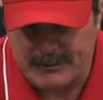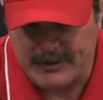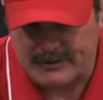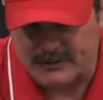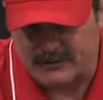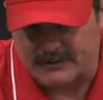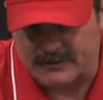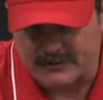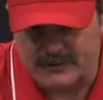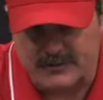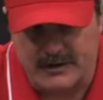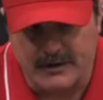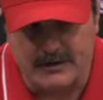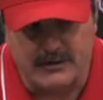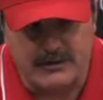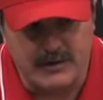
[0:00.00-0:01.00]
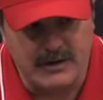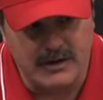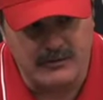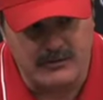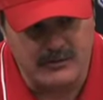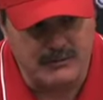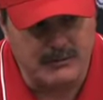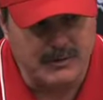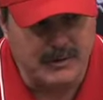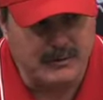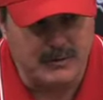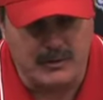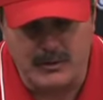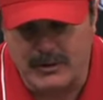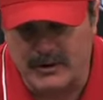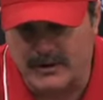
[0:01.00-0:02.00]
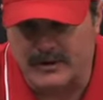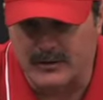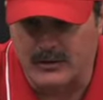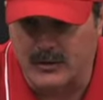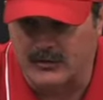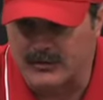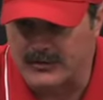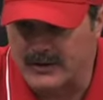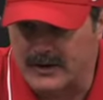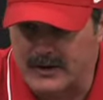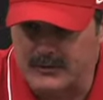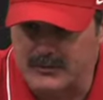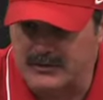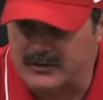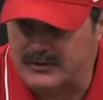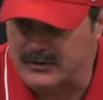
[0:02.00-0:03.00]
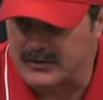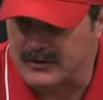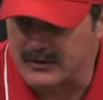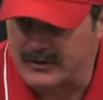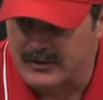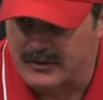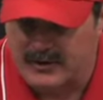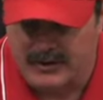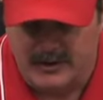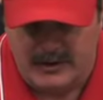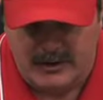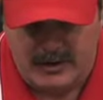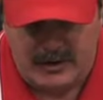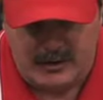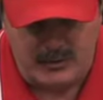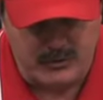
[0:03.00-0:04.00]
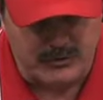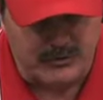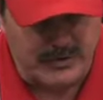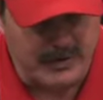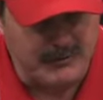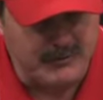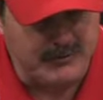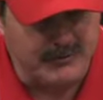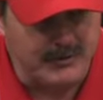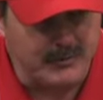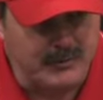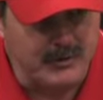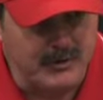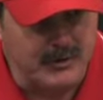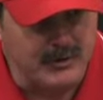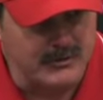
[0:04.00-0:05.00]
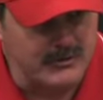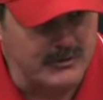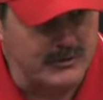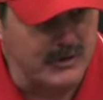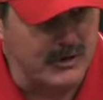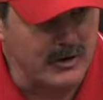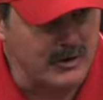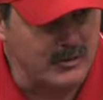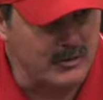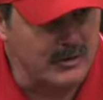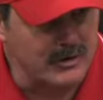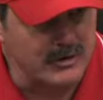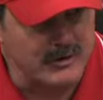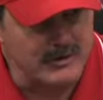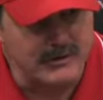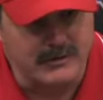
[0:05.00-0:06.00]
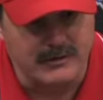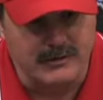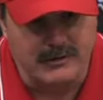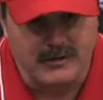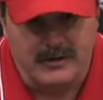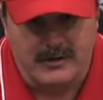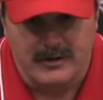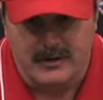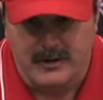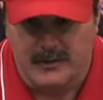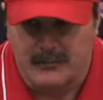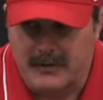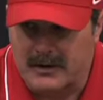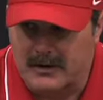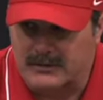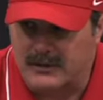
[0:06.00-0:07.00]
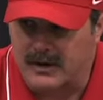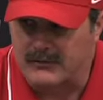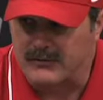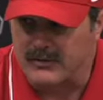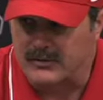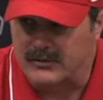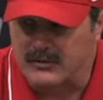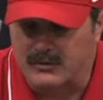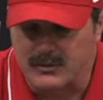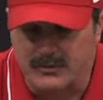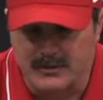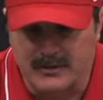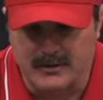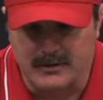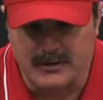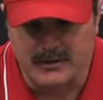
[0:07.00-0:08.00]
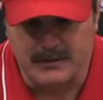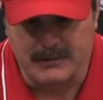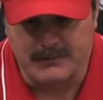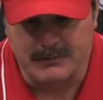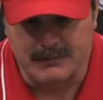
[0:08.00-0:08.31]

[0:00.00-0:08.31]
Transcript: like this on this kind of stage and be able to win it in overtime is uh, a real statement of our players and their hard work and their mental toughness. We've been uh,